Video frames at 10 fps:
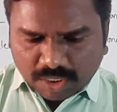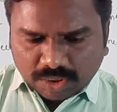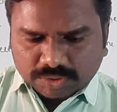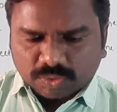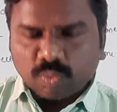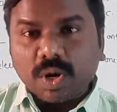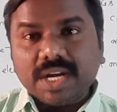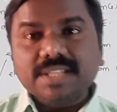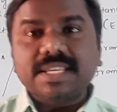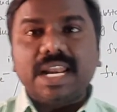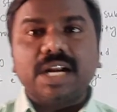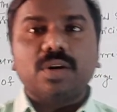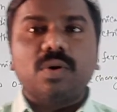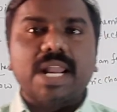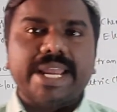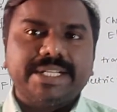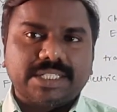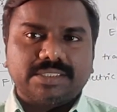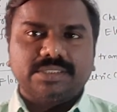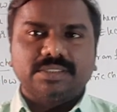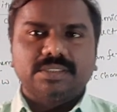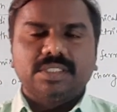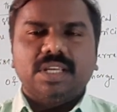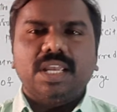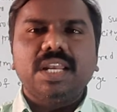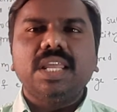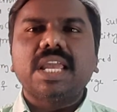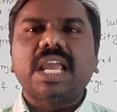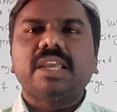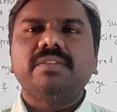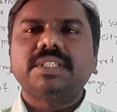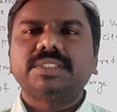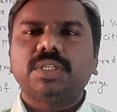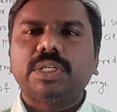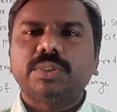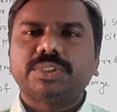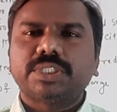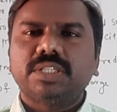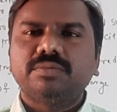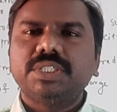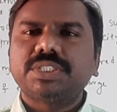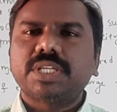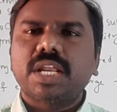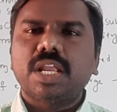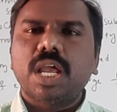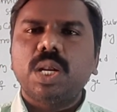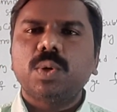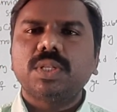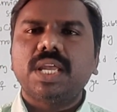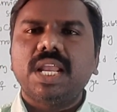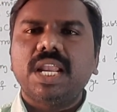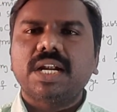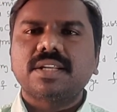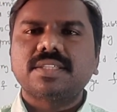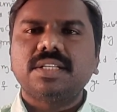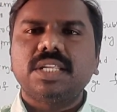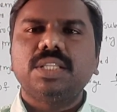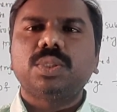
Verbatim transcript: so what is electrolyte? Any aqueous solution which can allow the electricity